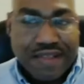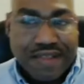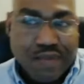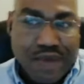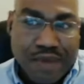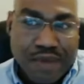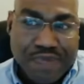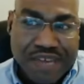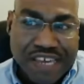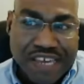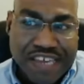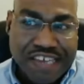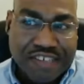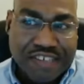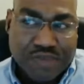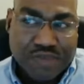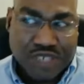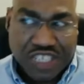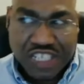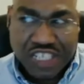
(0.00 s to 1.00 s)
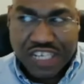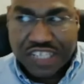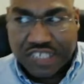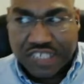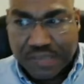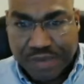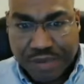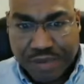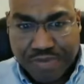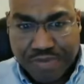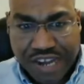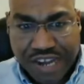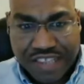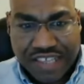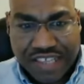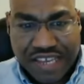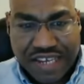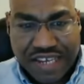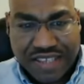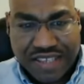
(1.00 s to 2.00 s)
Wet Pinky is when she ends up
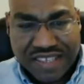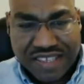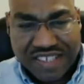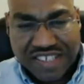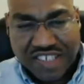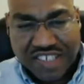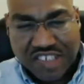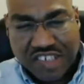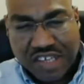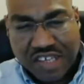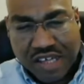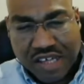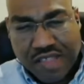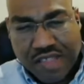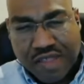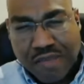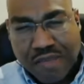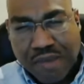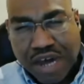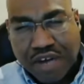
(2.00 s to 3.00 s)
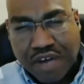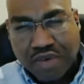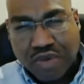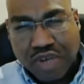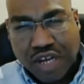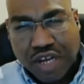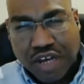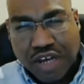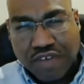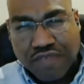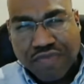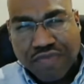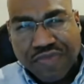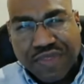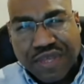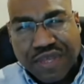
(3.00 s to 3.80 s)
impregnated. This is the model of,